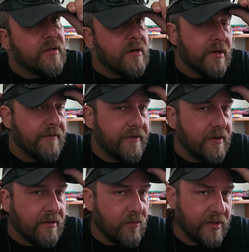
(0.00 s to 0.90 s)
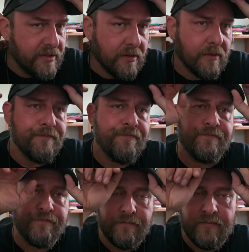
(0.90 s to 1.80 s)
their infinite wisdom,
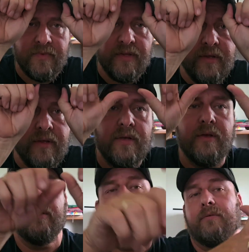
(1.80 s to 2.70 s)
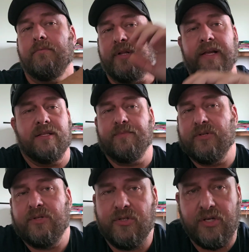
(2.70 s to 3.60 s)
plans
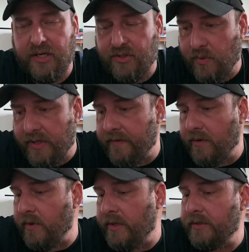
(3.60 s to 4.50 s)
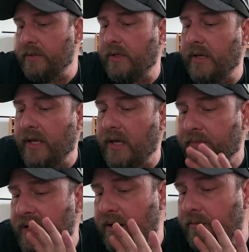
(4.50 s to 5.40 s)
must have changed, whatever it was.
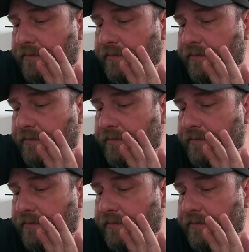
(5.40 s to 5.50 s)
I'm not